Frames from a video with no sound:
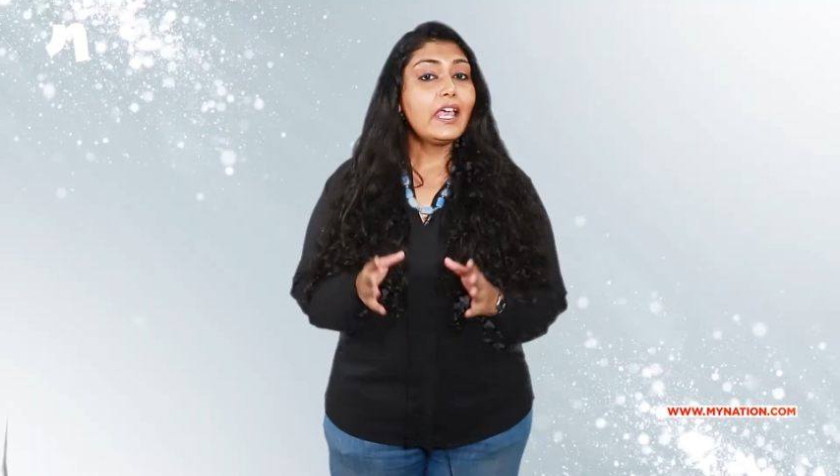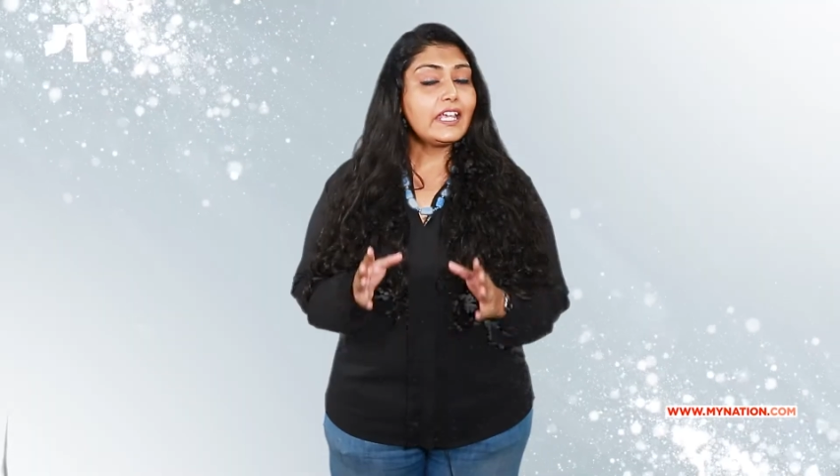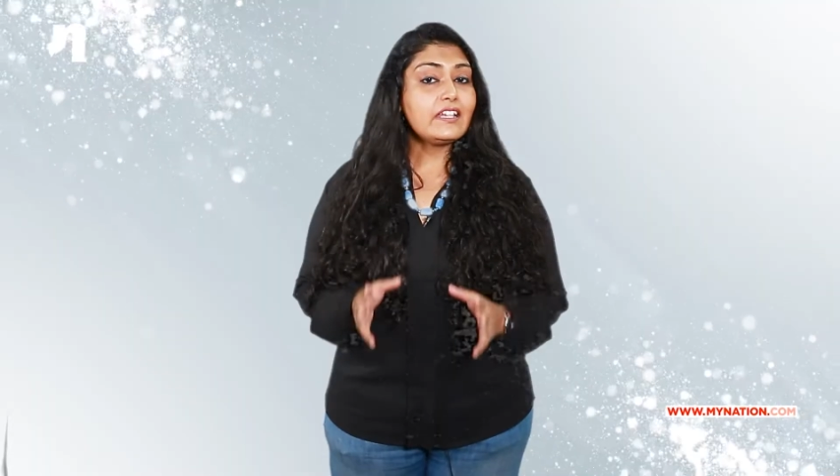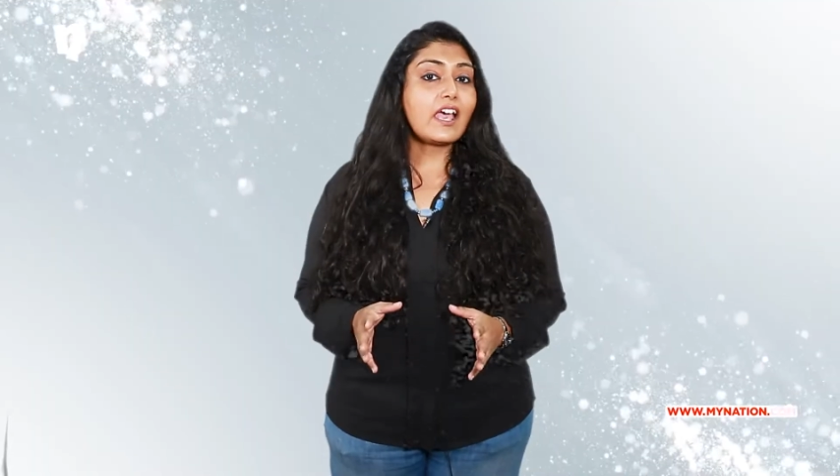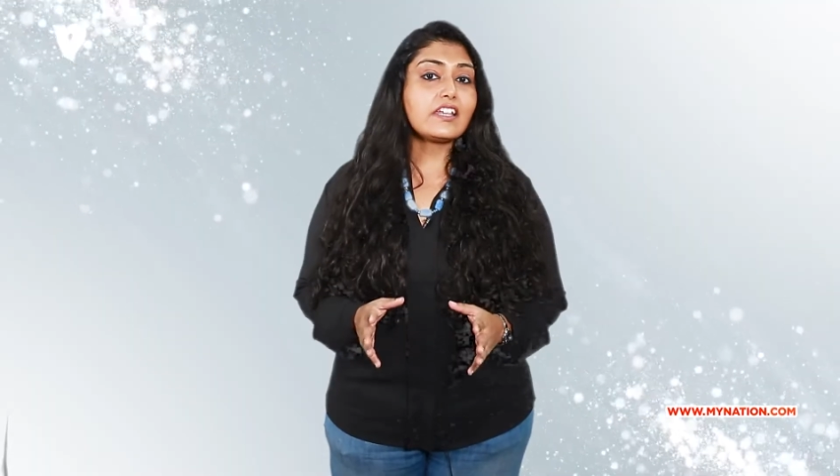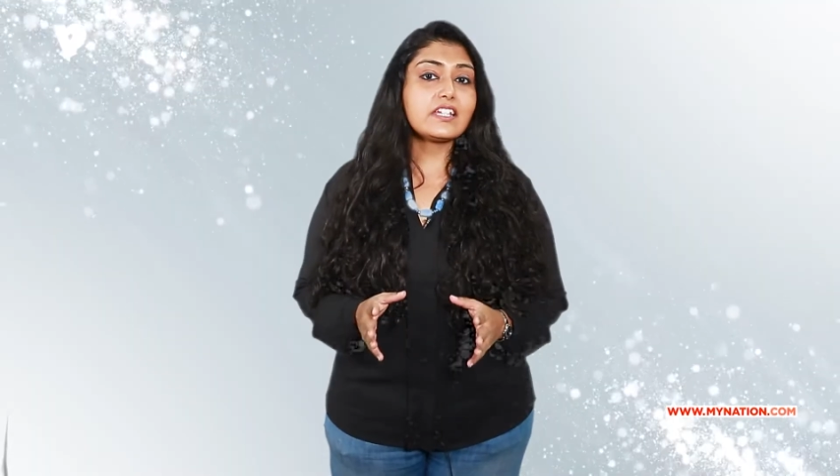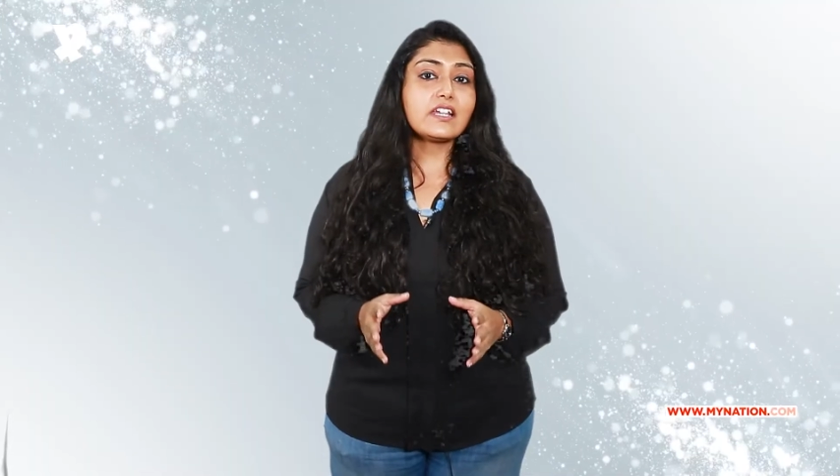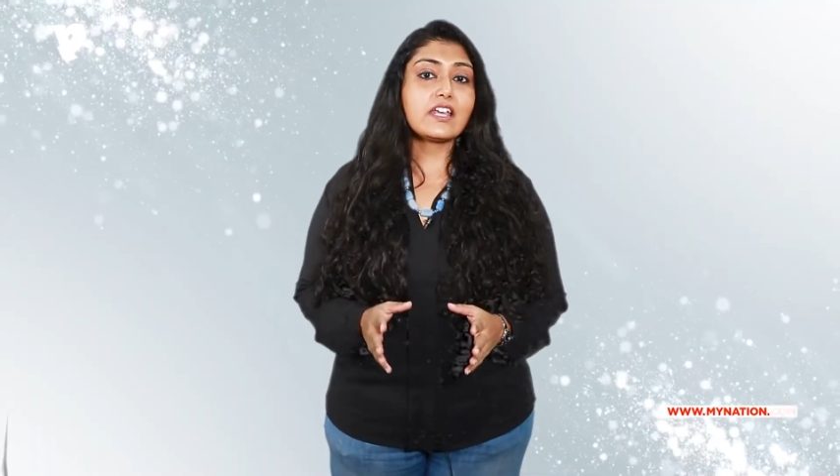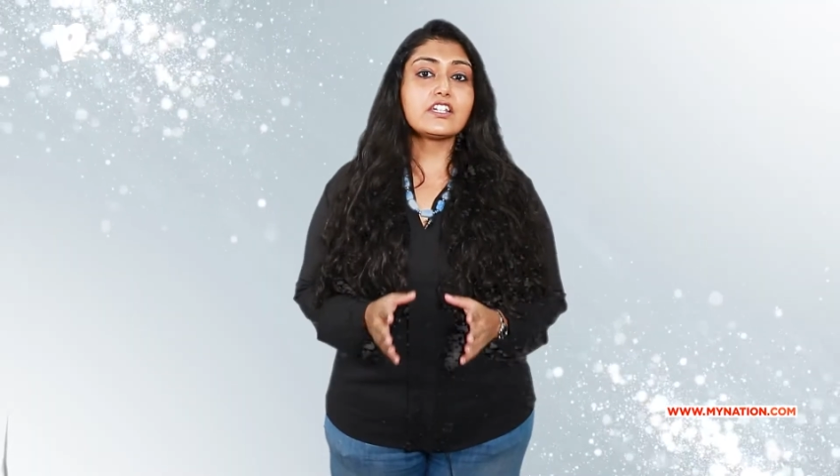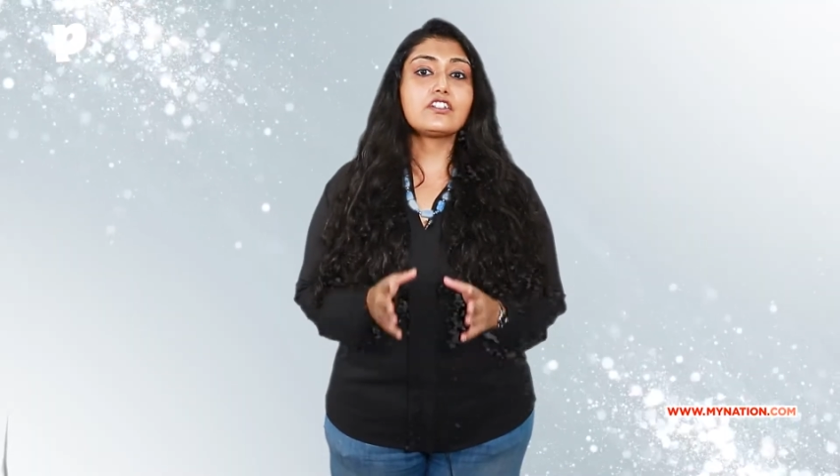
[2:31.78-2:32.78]
In
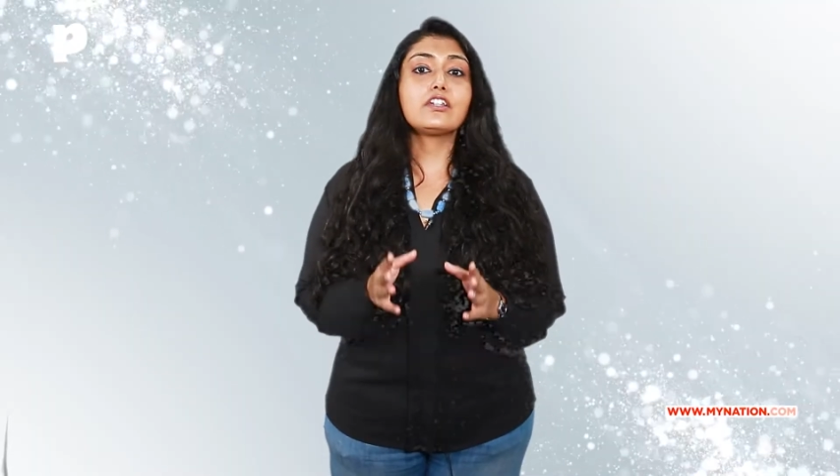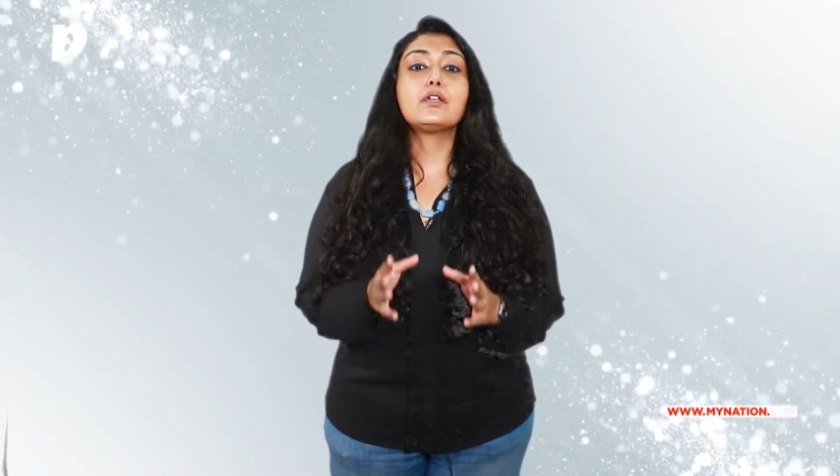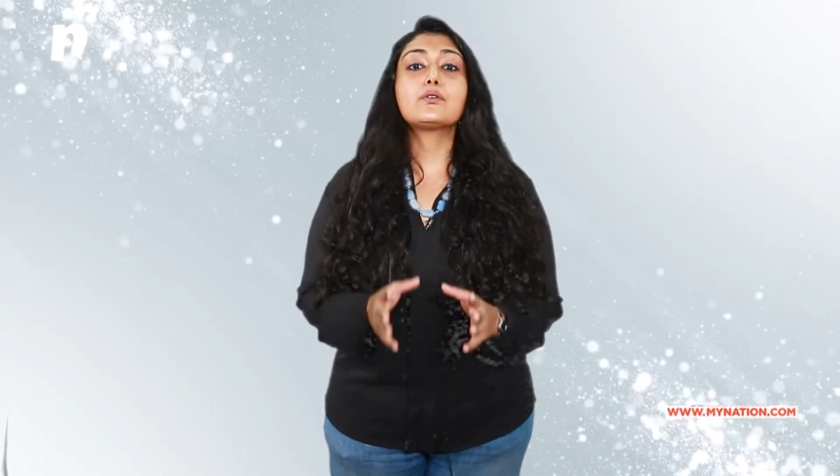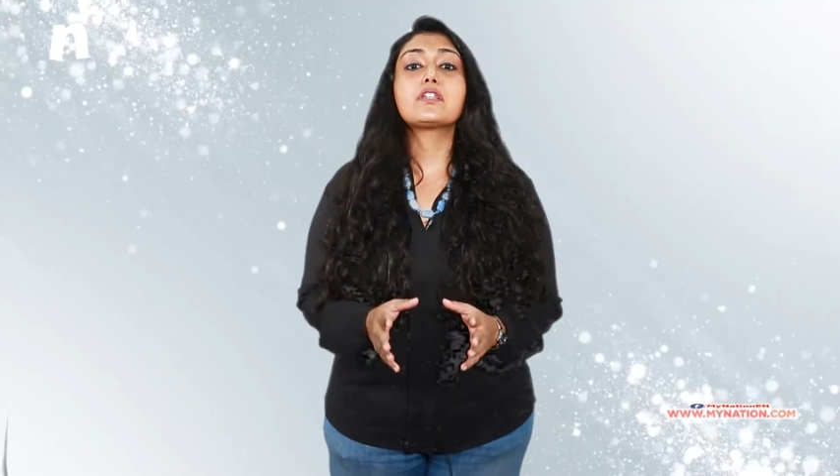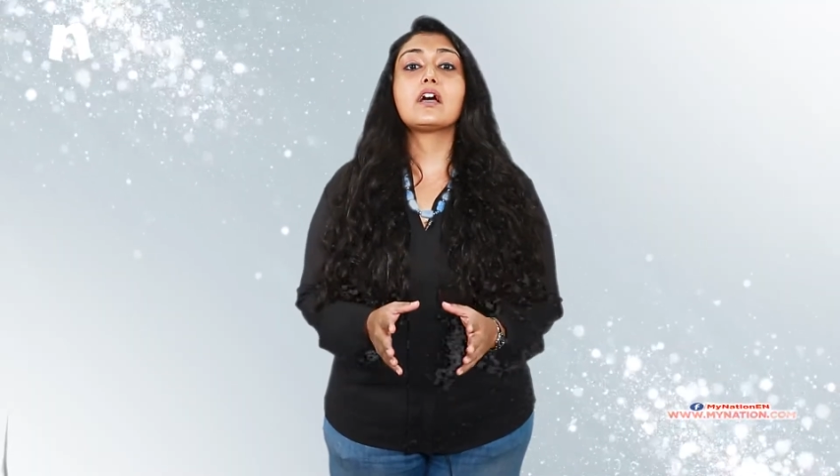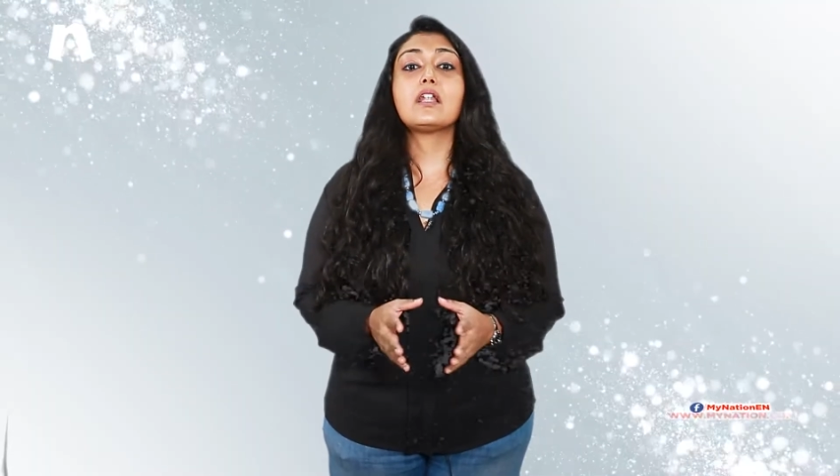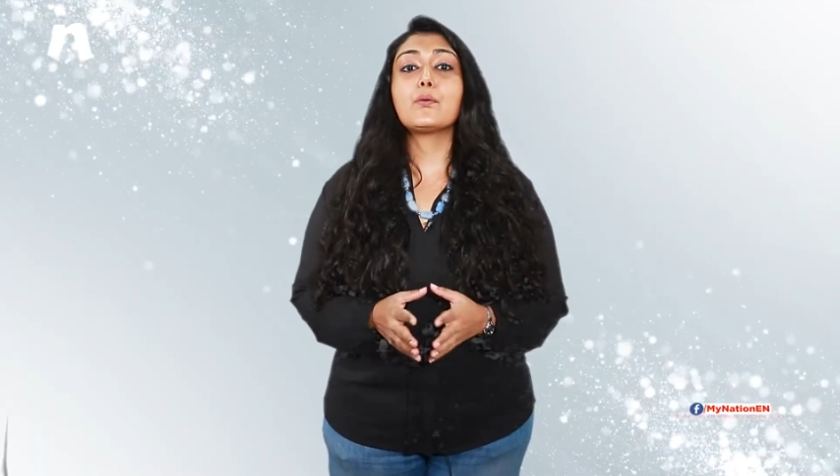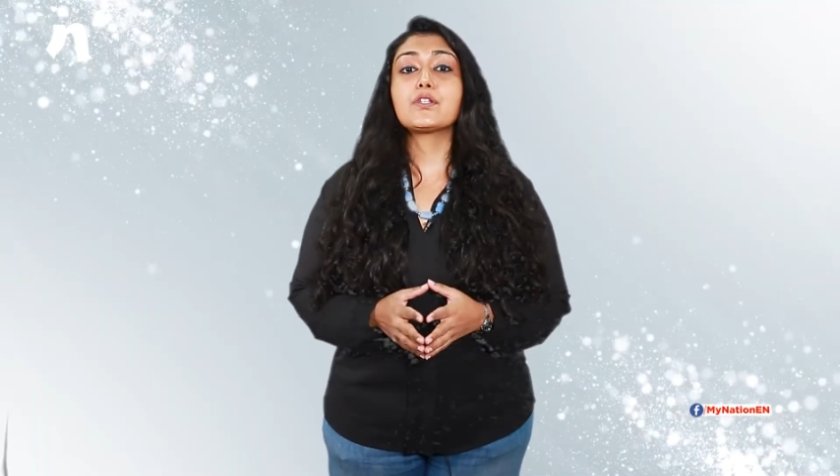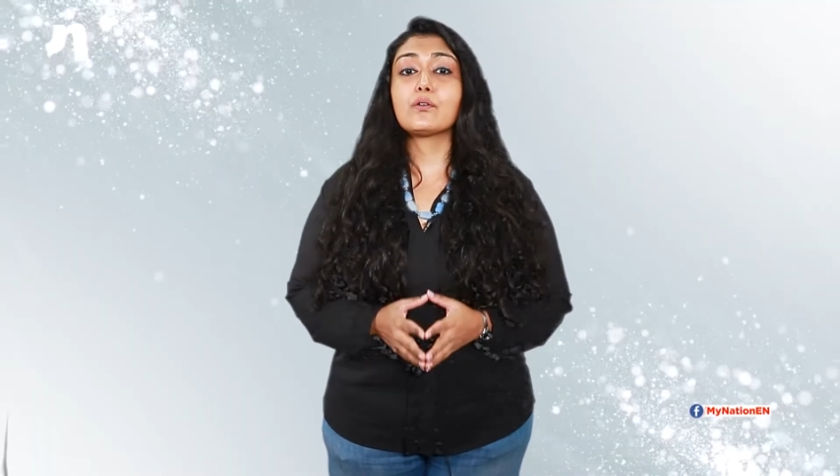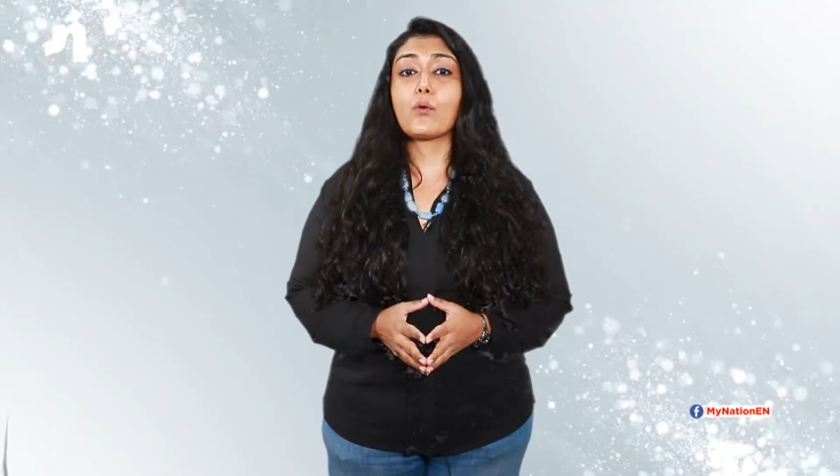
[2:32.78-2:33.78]
1993, Kusala was